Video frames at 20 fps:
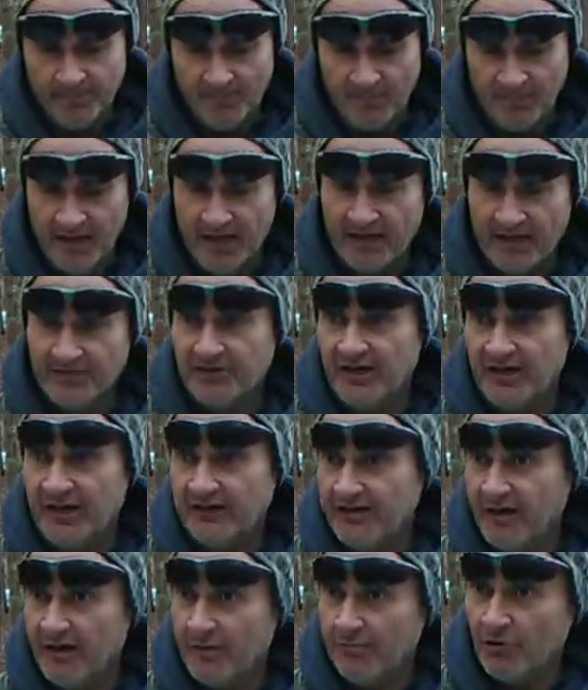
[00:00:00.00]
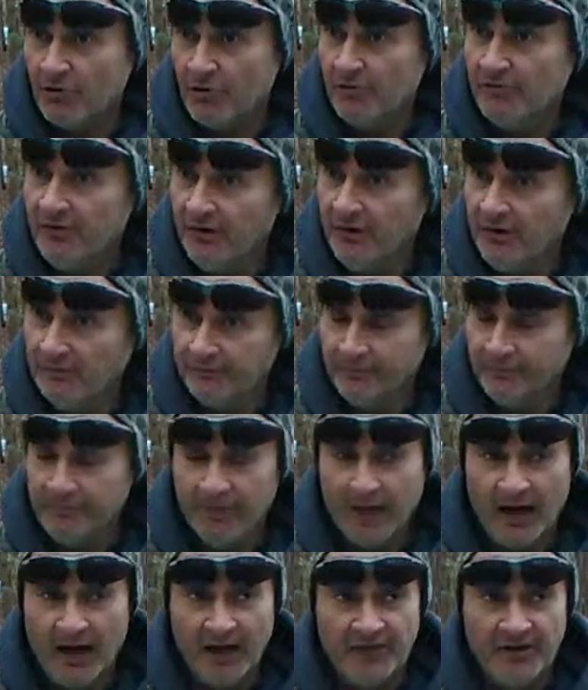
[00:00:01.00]
Next, I take protein.
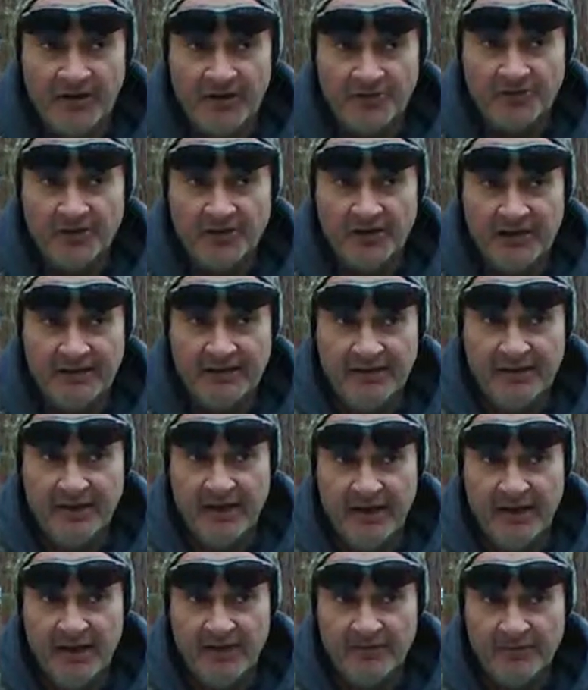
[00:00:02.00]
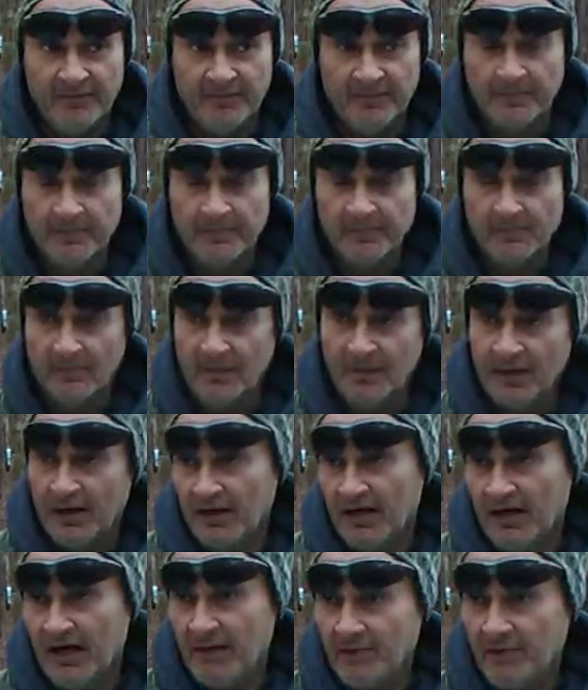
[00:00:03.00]
I think it's a good idea to have a
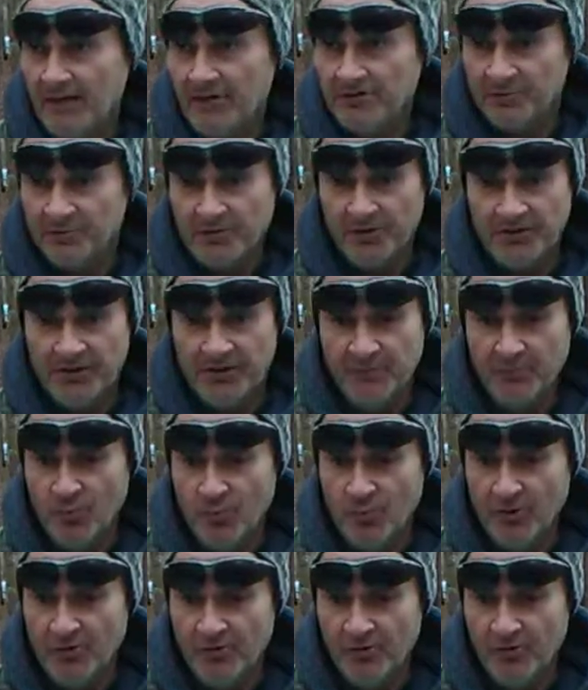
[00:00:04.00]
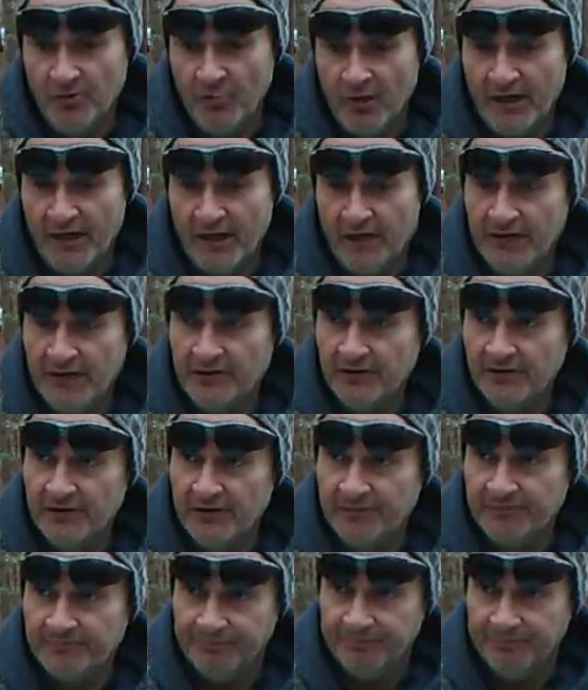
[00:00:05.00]
combination of protein, but we do a whey isolate,